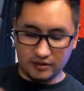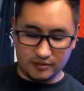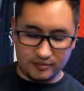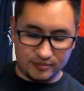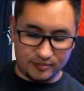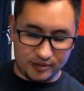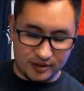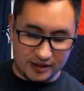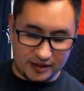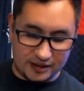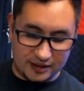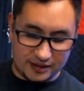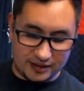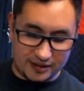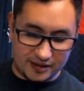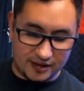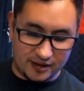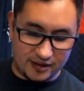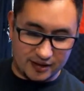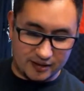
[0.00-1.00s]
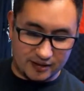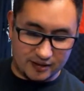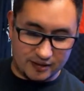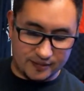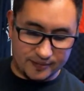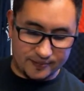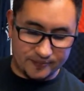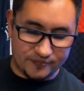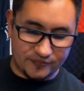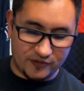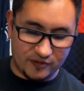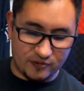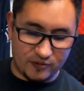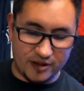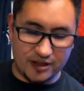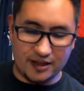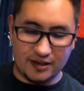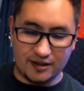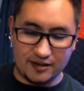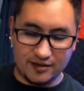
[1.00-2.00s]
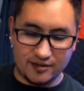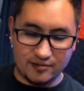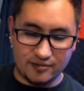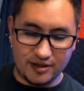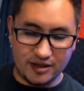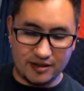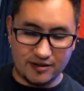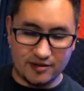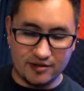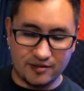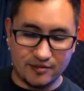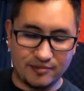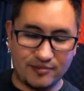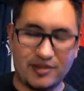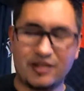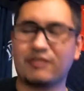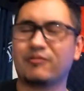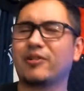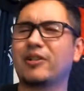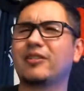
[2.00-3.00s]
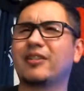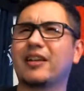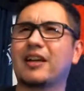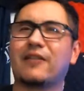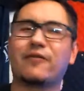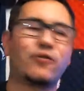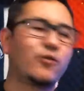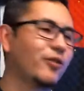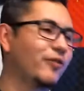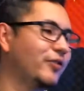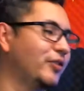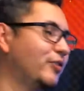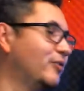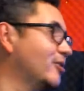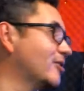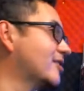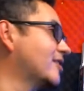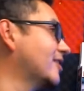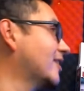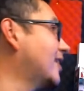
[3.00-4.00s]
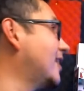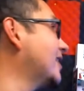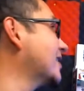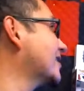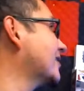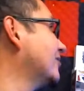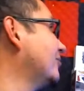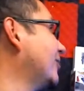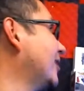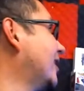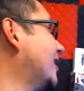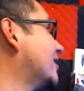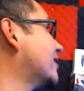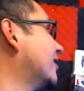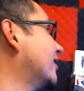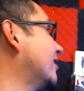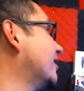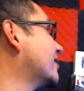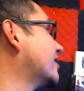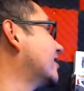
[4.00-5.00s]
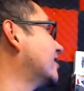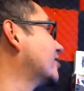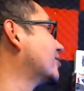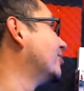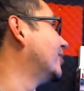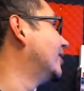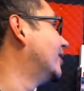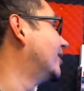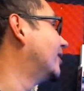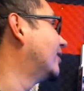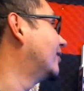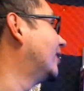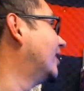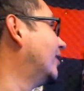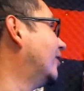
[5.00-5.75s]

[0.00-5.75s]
But let's see, what else? We only got 4 viewers. Guys, we got to share this on Twitter, right?